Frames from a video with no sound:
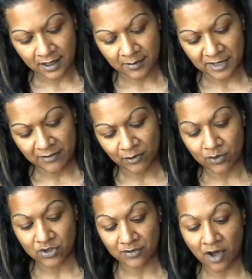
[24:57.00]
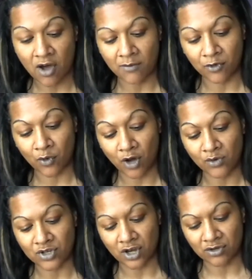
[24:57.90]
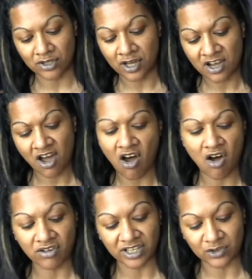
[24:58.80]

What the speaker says: Levels of harmful ozone and car